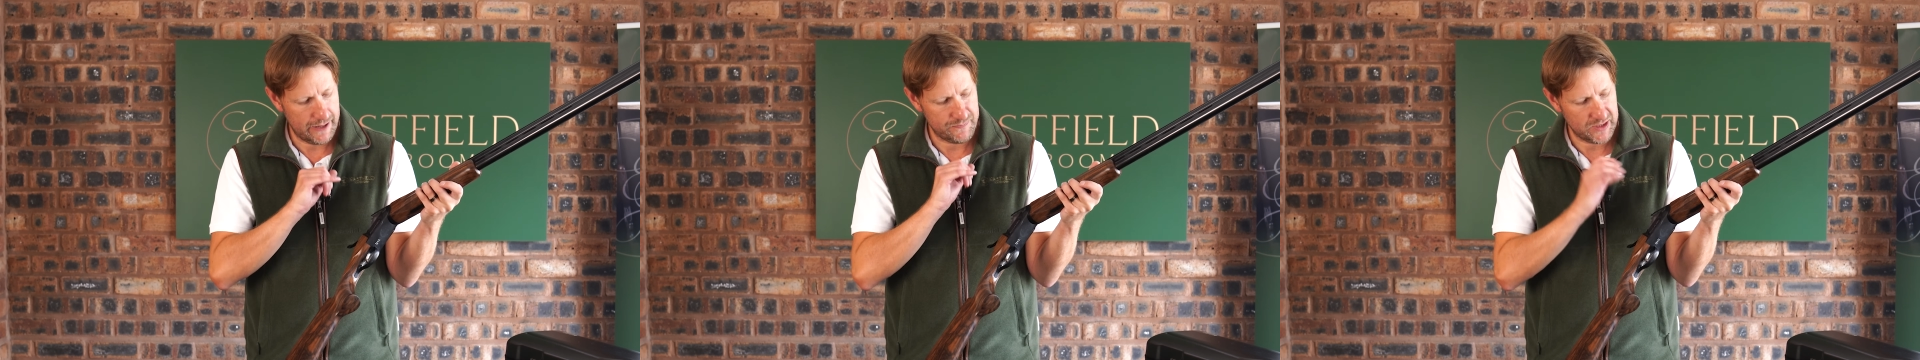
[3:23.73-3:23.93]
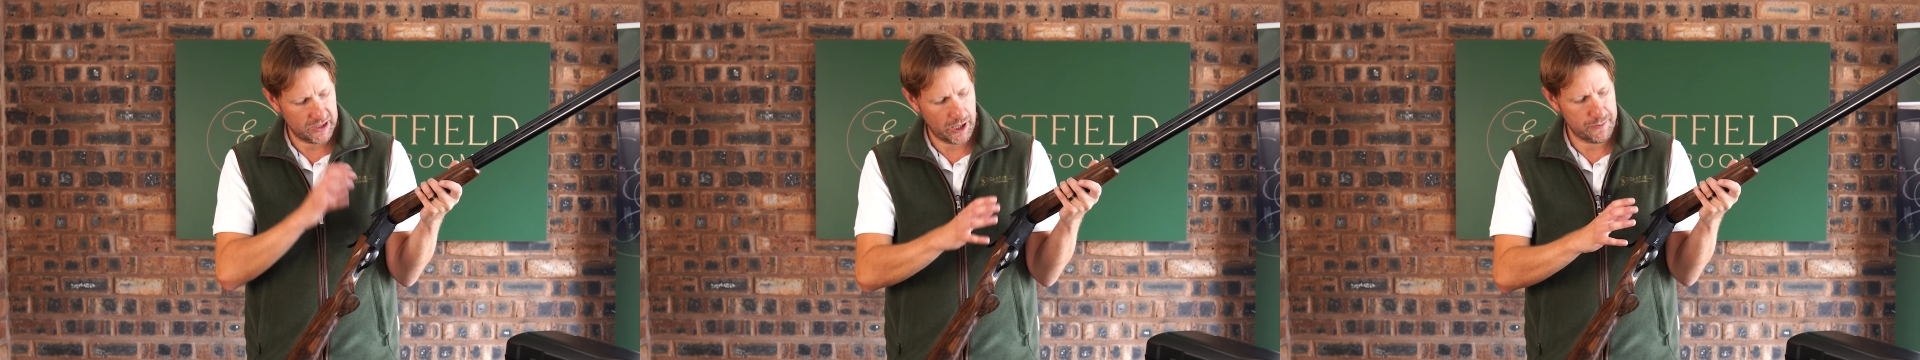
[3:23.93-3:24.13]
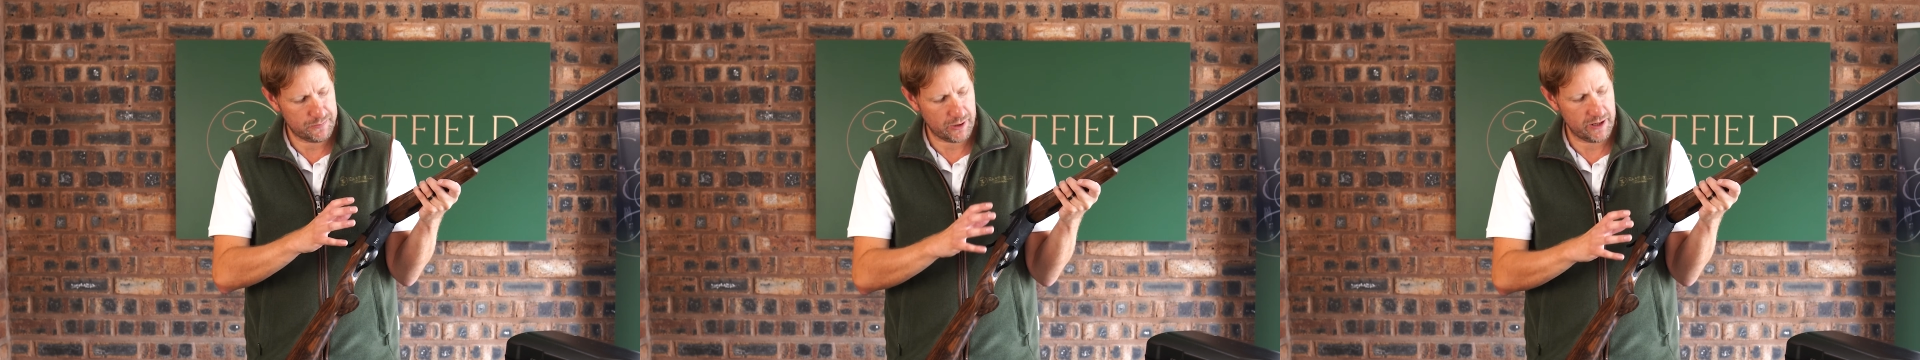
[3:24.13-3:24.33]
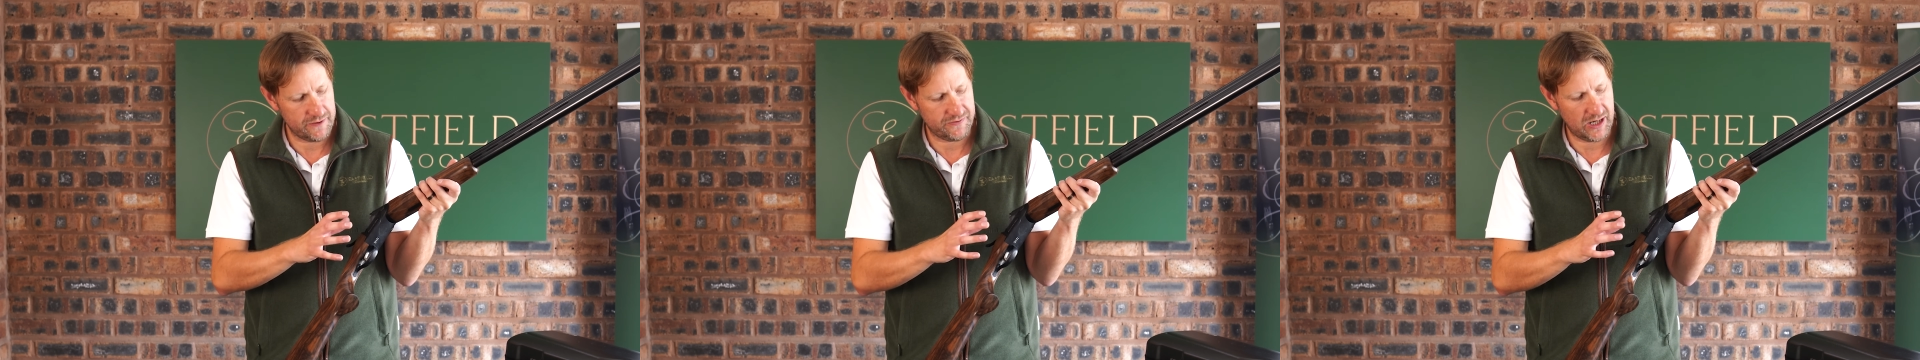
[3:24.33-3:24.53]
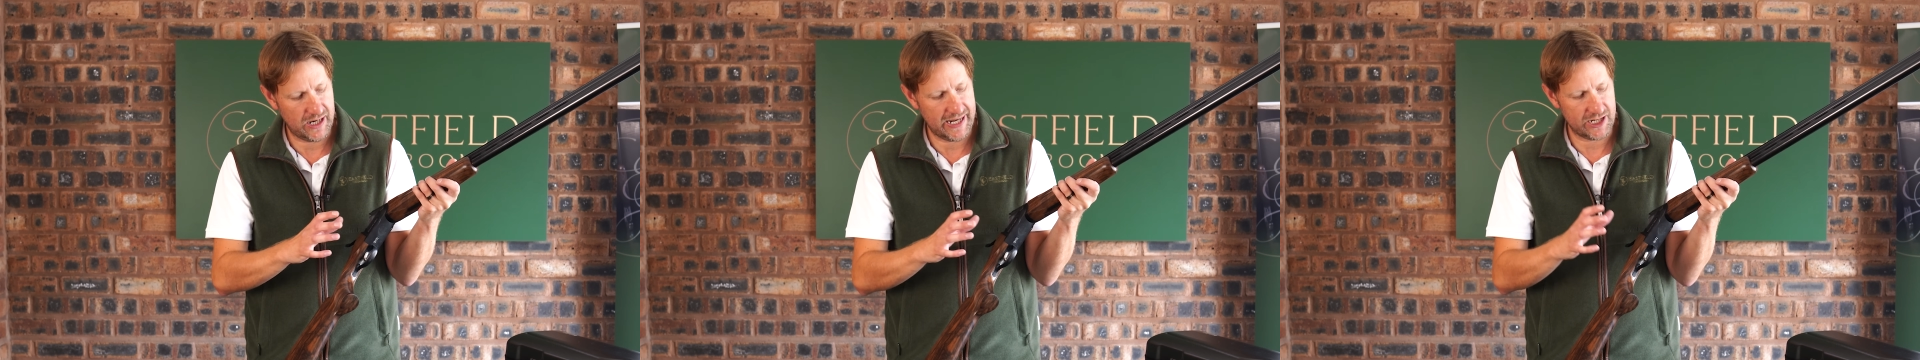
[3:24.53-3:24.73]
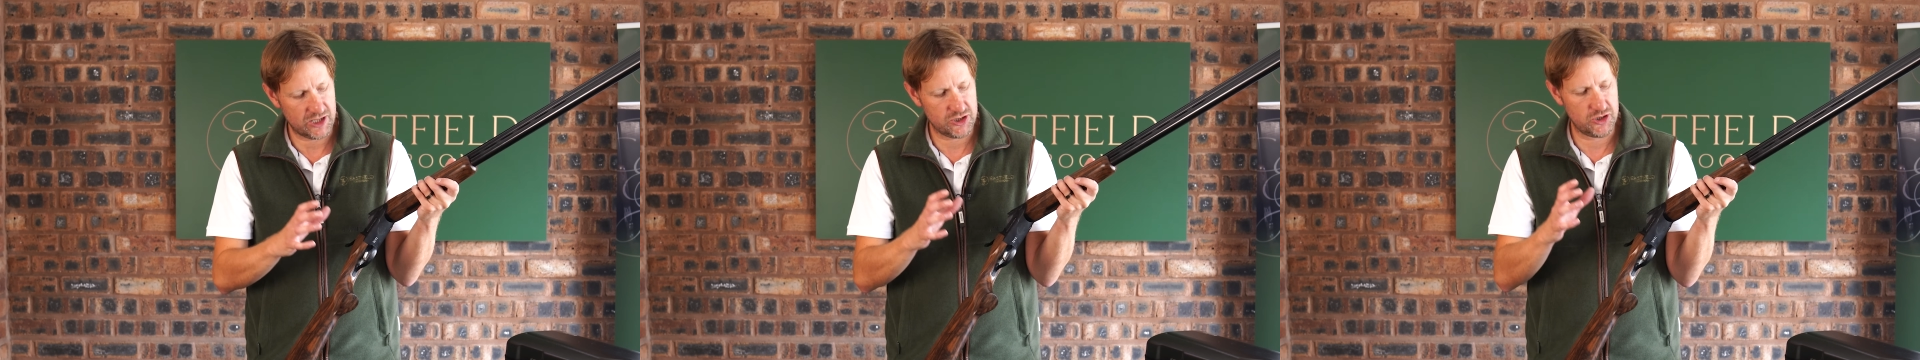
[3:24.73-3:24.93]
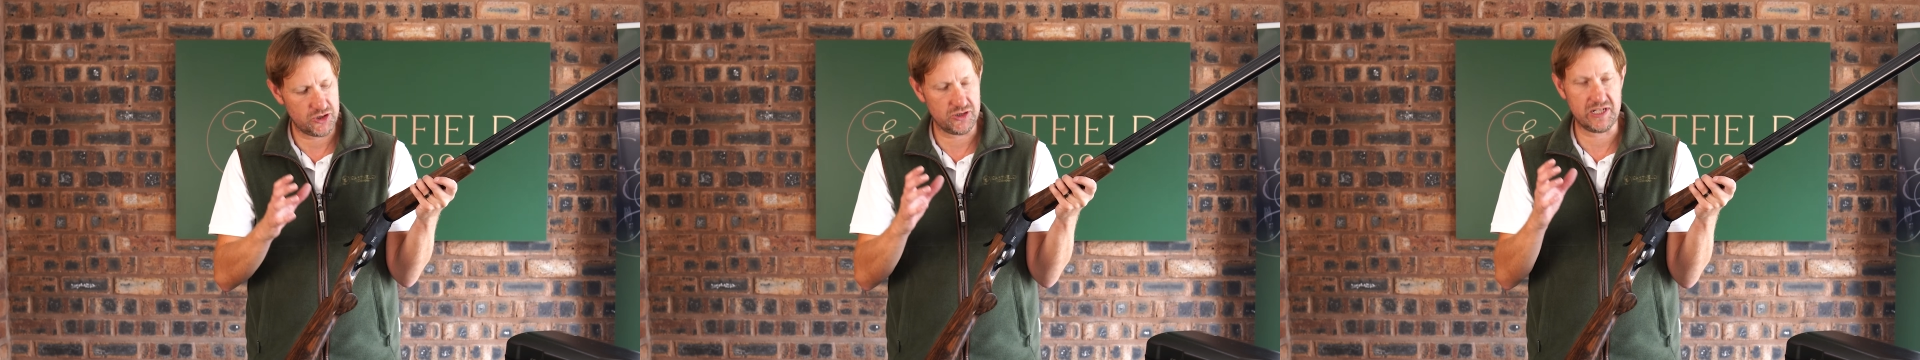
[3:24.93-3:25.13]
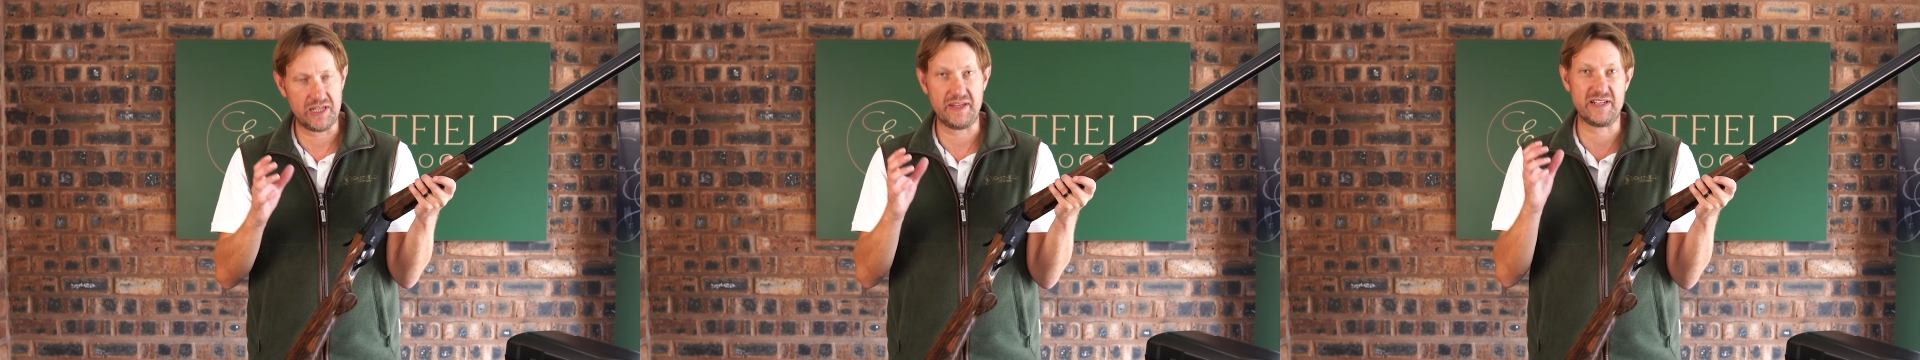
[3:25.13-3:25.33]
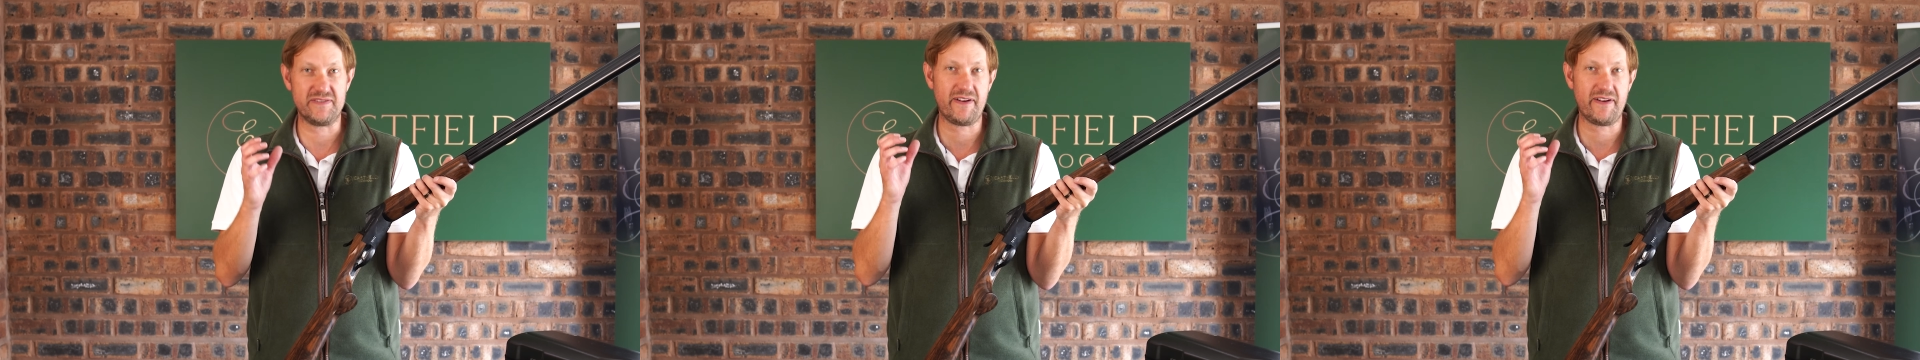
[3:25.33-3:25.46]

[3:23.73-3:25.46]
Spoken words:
Low profile action done in this